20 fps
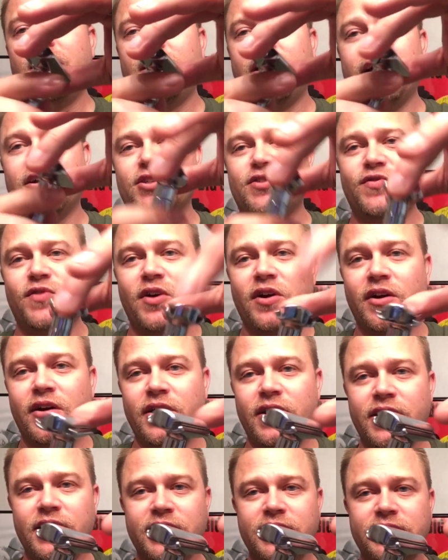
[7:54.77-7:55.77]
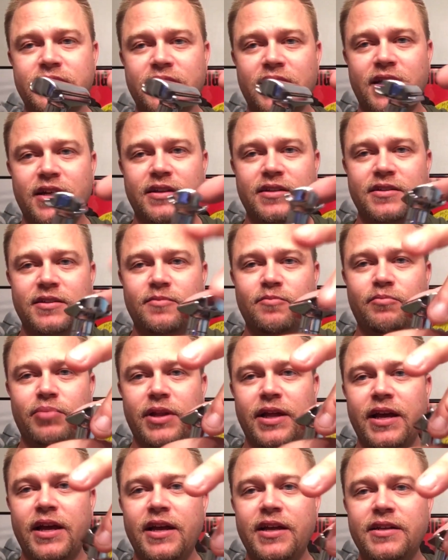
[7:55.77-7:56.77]
Now, as far as
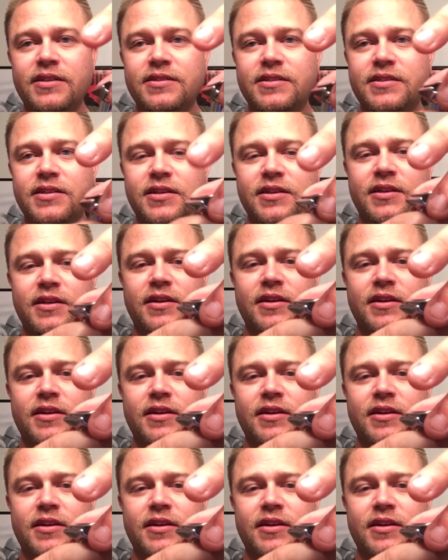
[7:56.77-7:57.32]
blades,